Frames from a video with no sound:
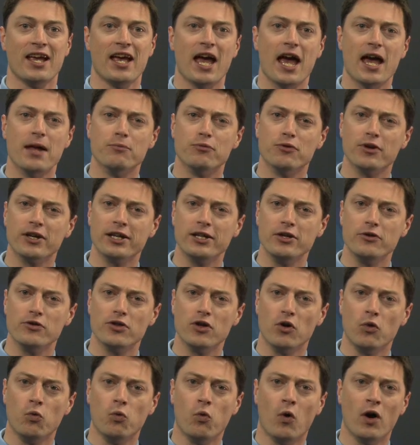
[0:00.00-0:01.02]
and bring you
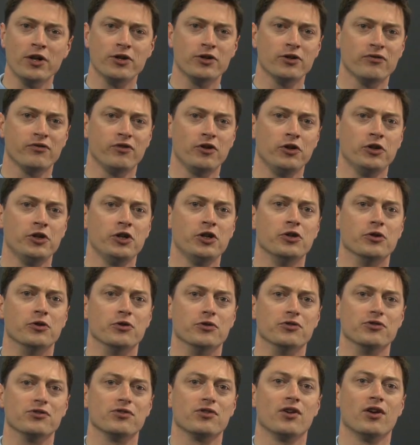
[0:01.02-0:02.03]
the wonderful
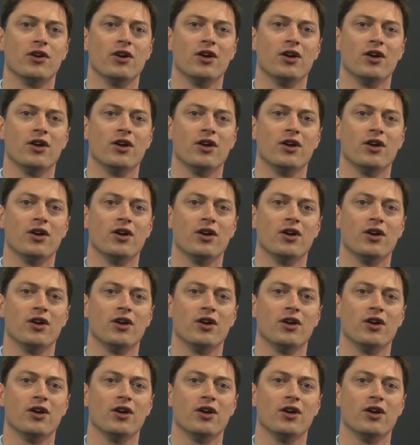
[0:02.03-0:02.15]
news